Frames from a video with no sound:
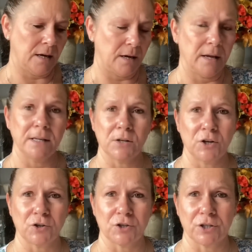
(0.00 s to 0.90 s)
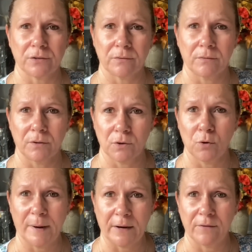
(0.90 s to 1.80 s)
he's only just
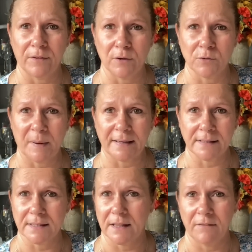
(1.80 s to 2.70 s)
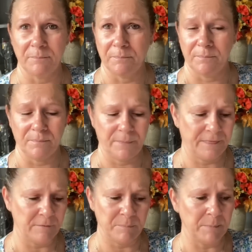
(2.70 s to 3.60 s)
come out of those pants, and
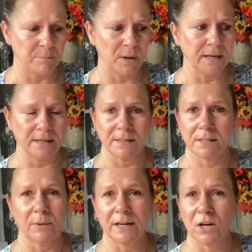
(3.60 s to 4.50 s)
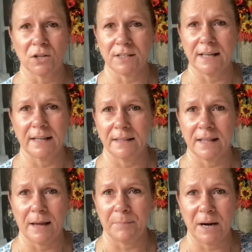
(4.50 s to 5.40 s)
they've been brilliant, so I can't sing
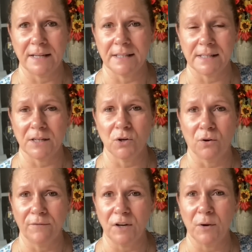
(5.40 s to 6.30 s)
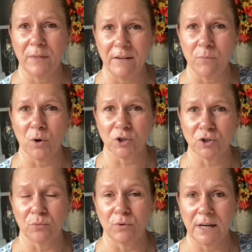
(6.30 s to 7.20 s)
their praises enough, and they've washed
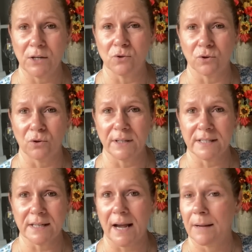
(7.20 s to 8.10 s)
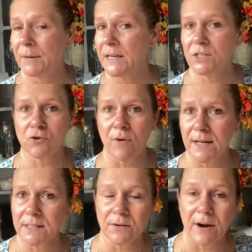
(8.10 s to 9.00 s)
up really good all this time, and he
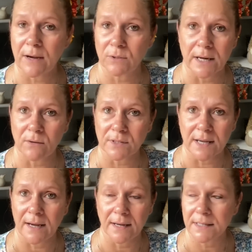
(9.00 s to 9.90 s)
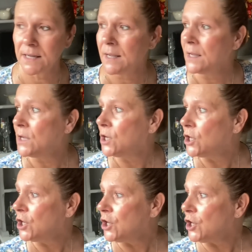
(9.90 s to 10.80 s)
scrats around outside.
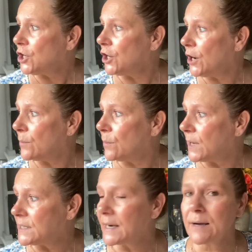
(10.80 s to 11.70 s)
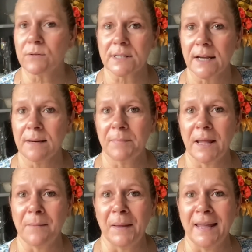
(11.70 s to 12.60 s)
He's an outside
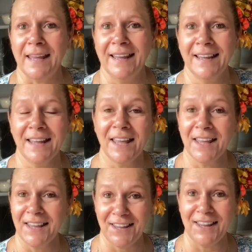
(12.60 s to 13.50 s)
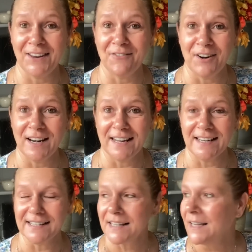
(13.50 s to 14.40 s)
baby. He really is.